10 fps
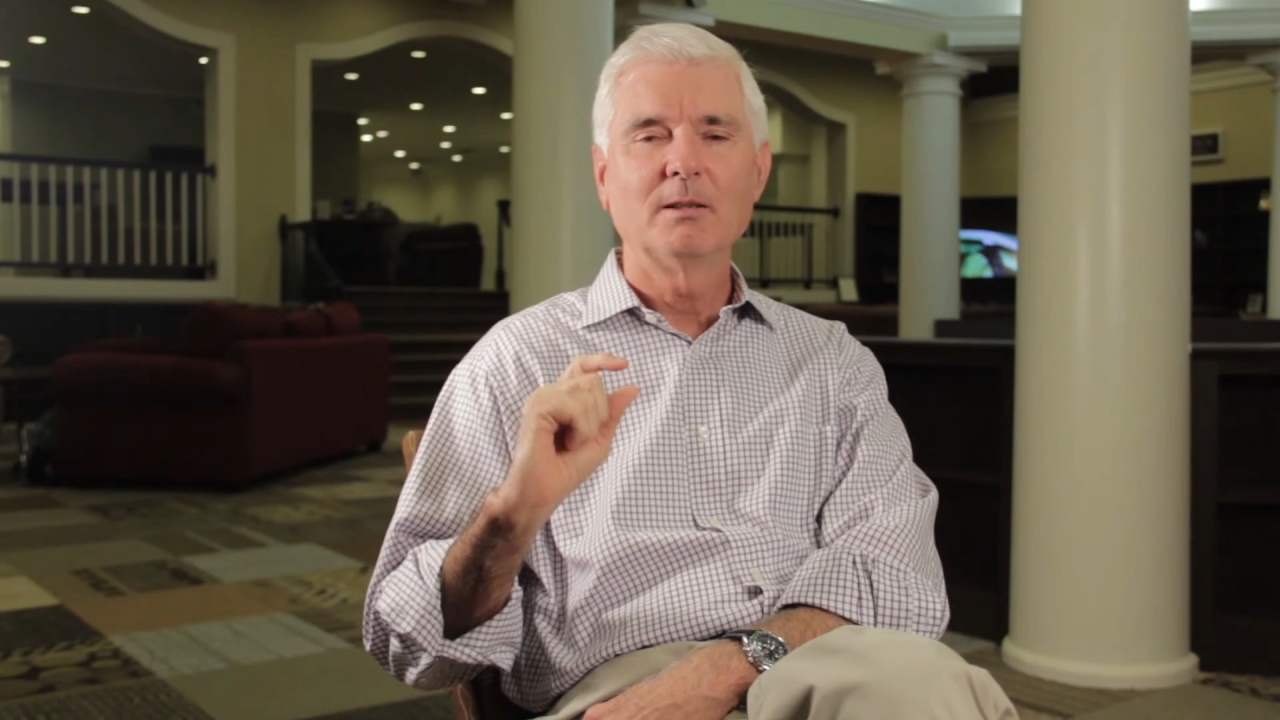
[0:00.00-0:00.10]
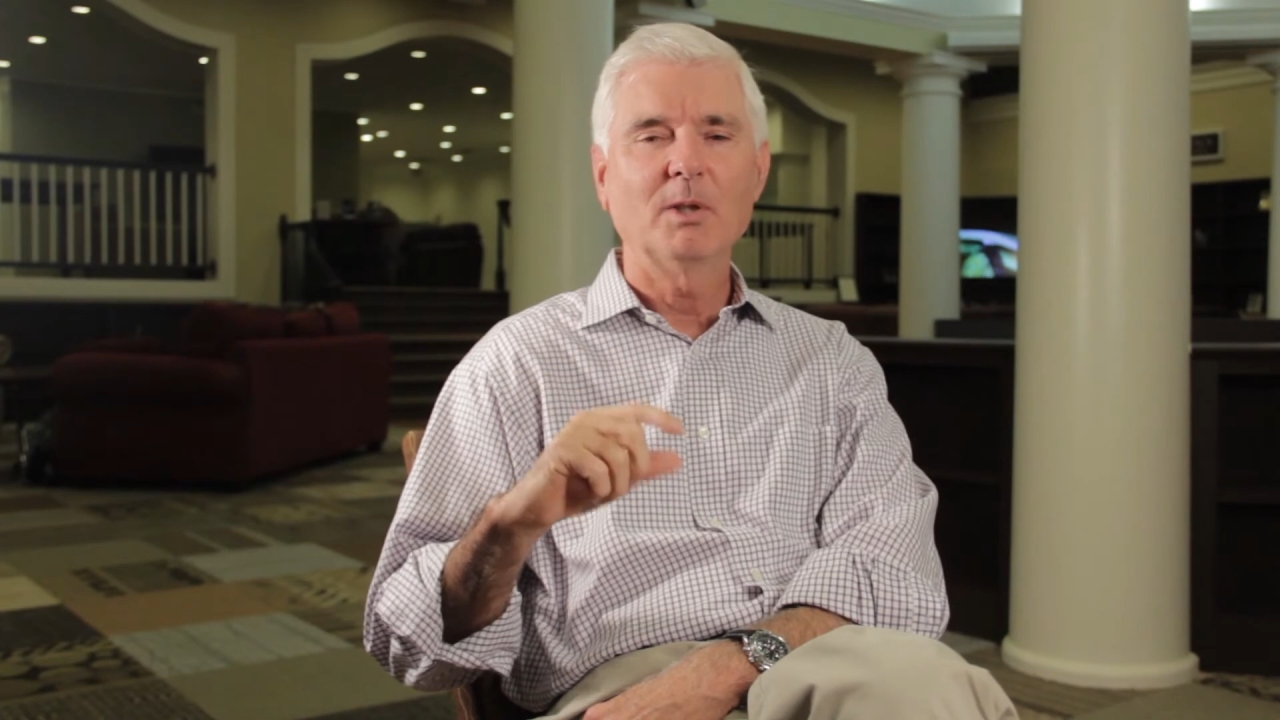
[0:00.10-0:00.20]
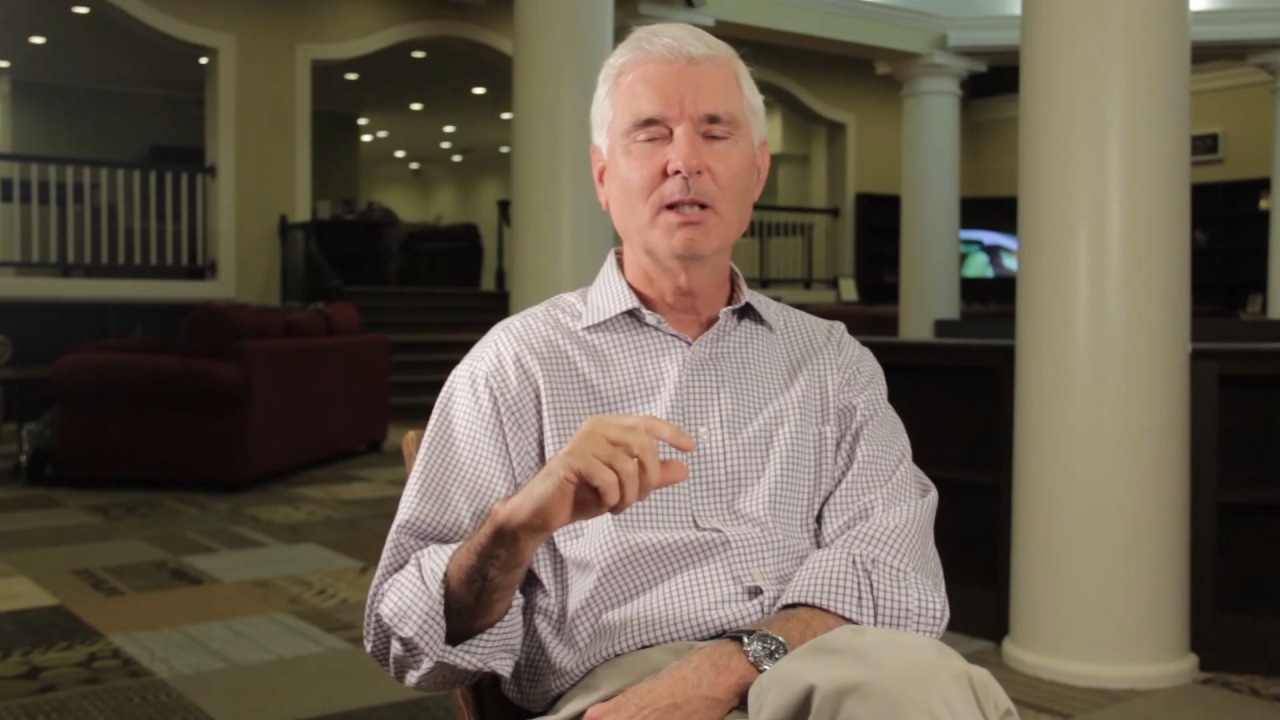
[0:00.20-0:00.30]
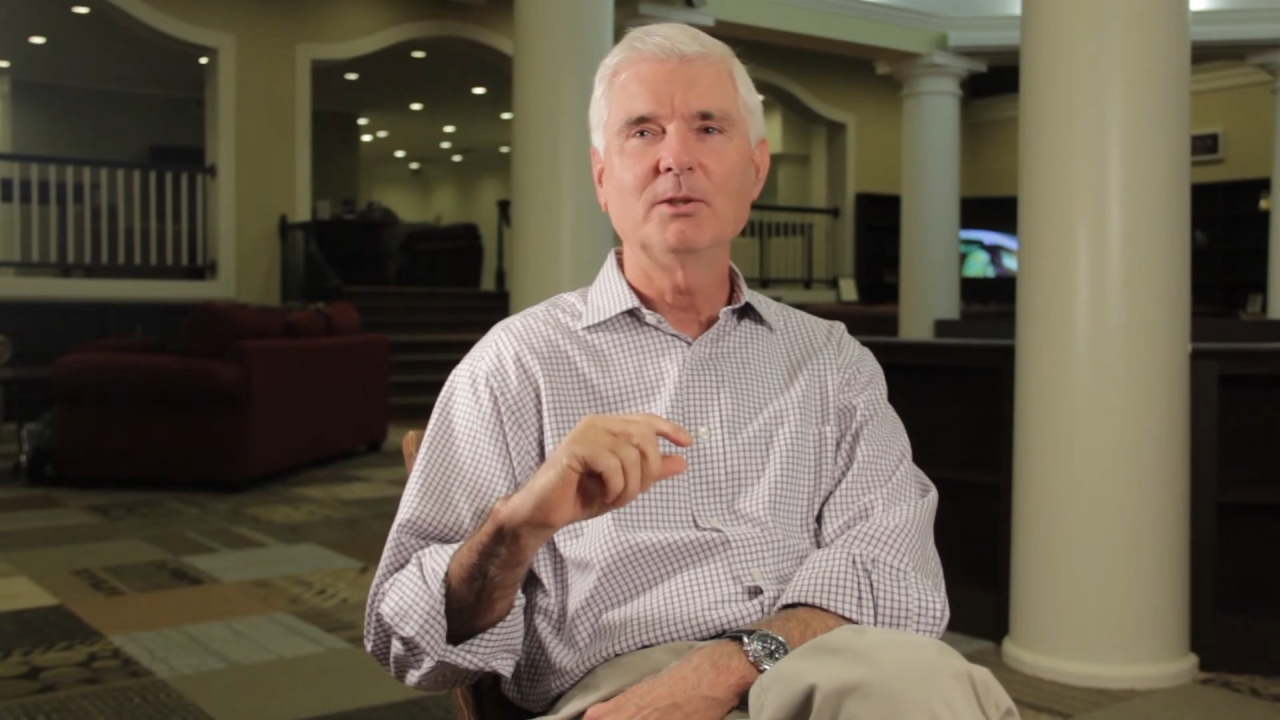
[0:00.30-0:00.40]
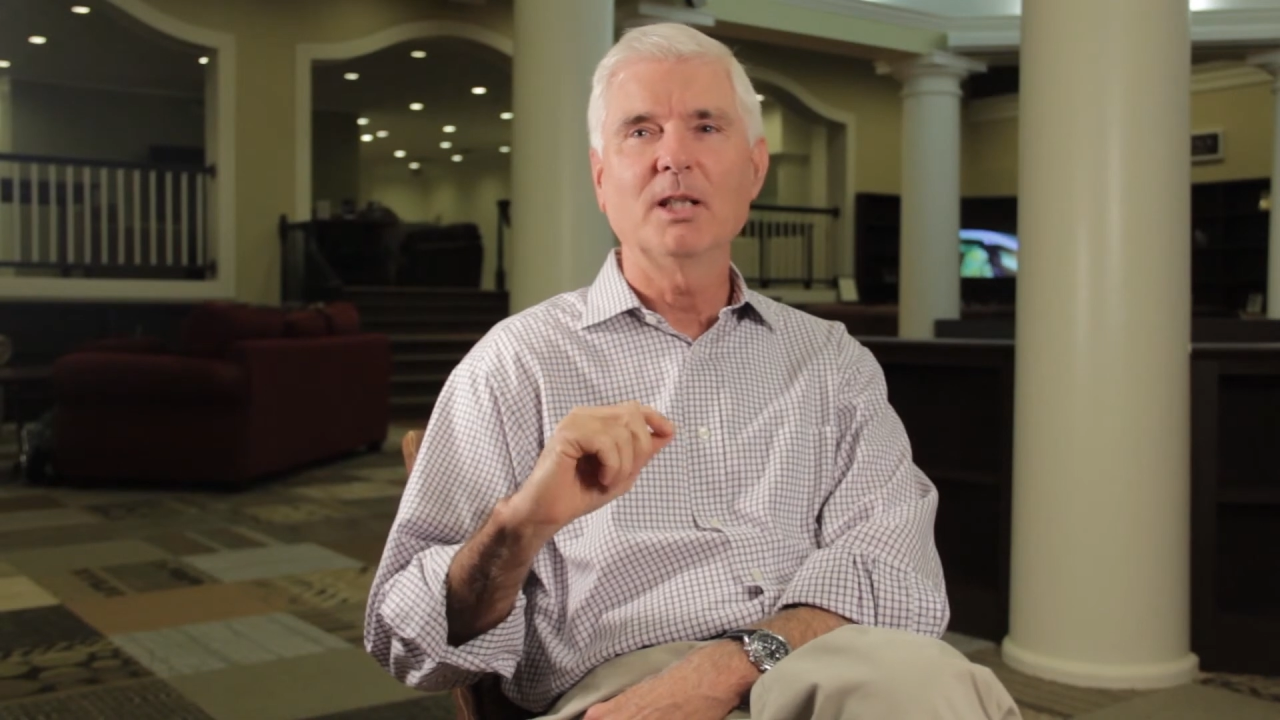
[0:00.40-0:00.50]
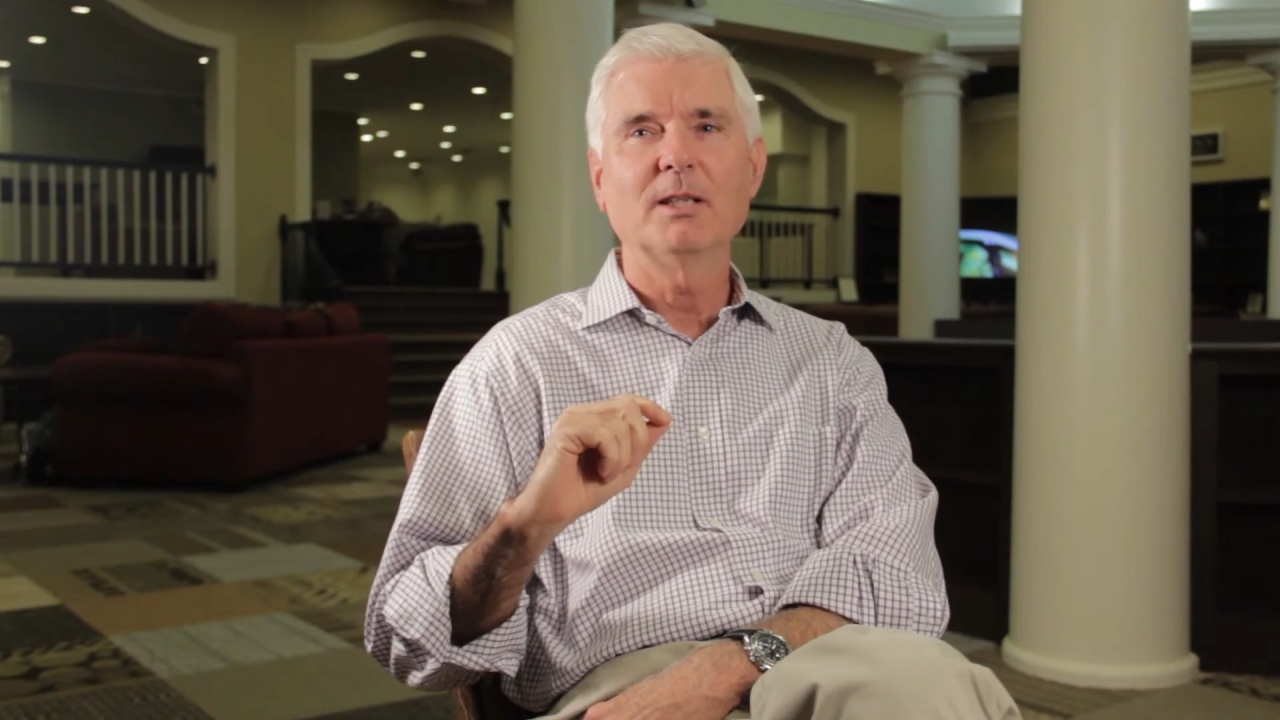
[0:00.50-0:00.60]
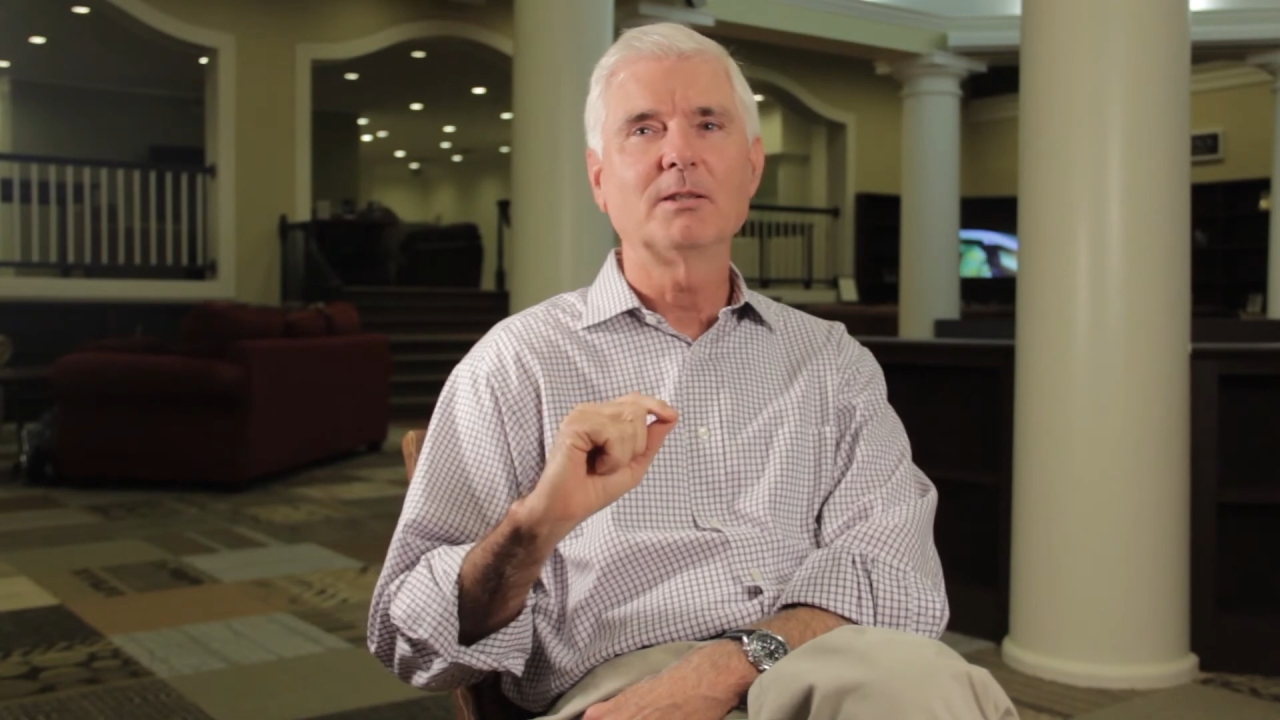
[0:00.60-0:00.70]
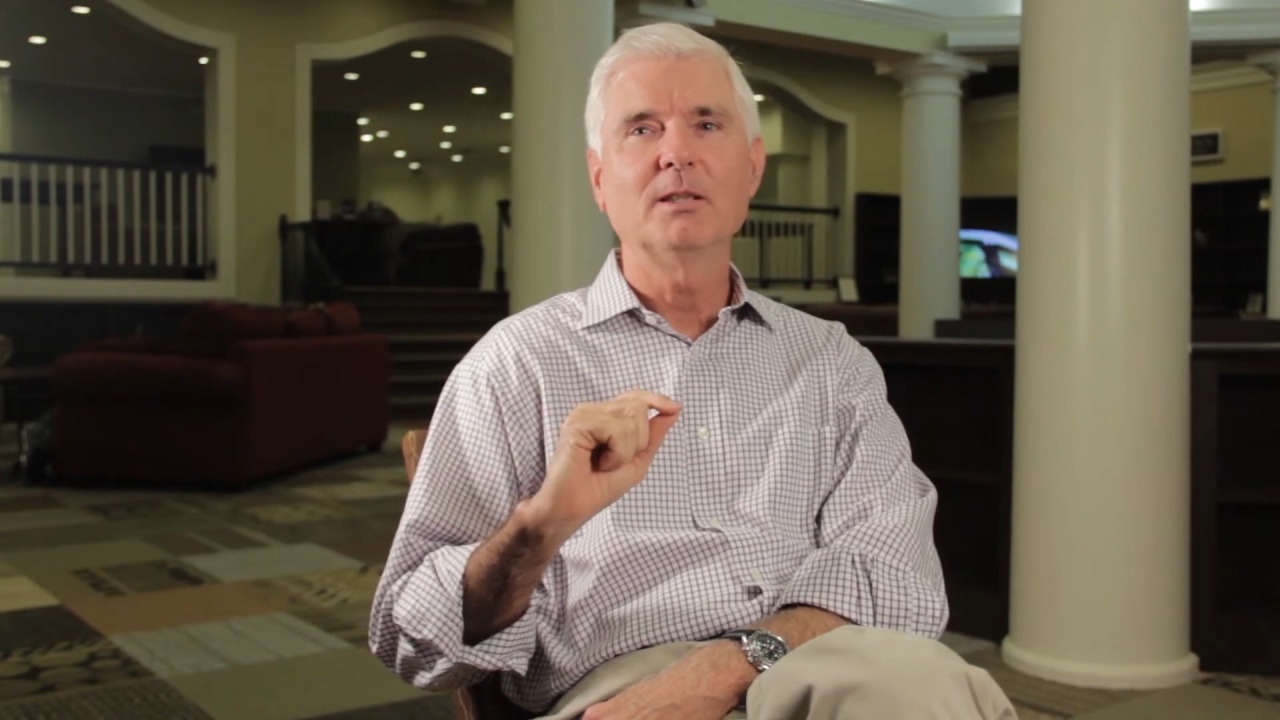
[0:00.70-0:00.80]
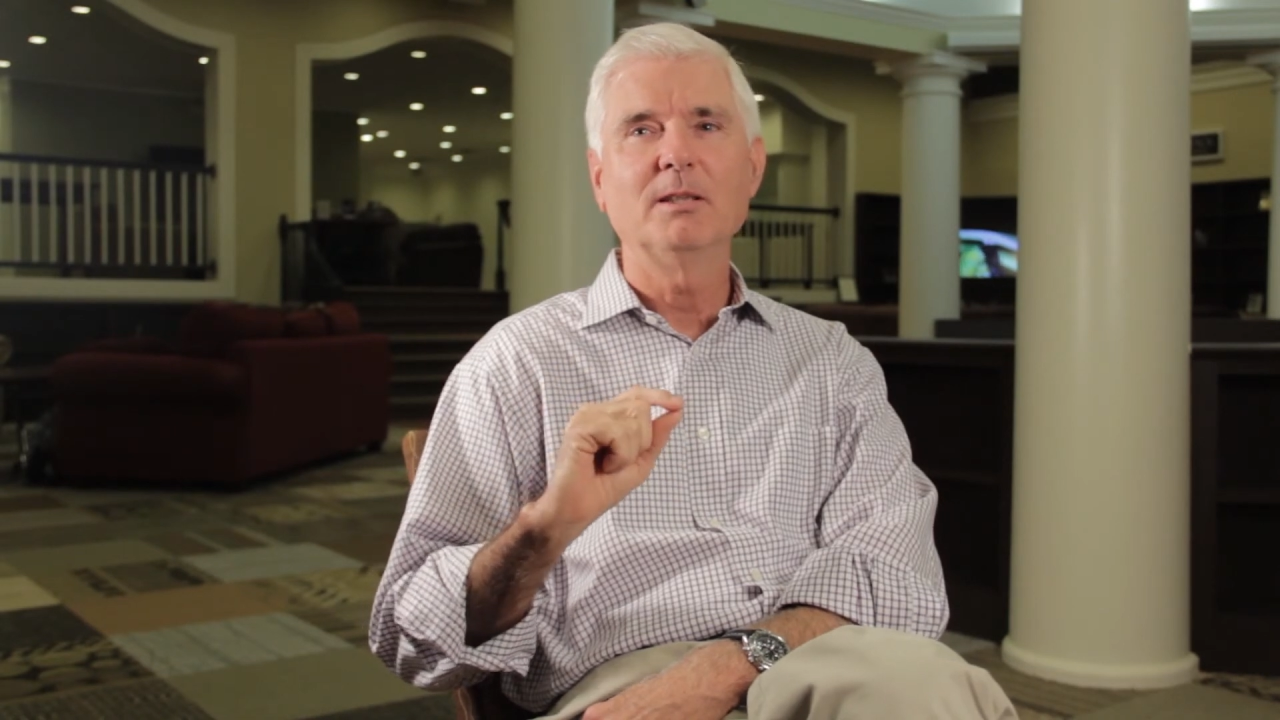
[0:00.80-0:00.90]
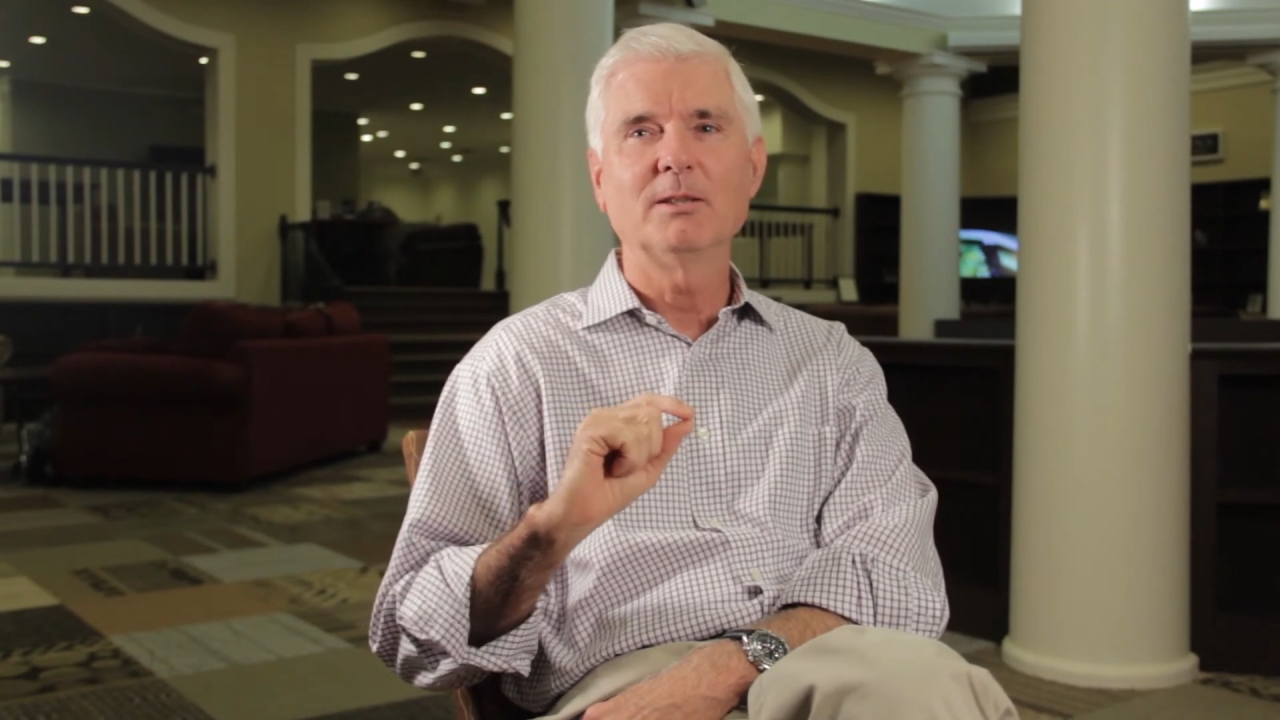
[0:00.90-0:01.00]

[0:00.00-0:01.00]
well-adjusted.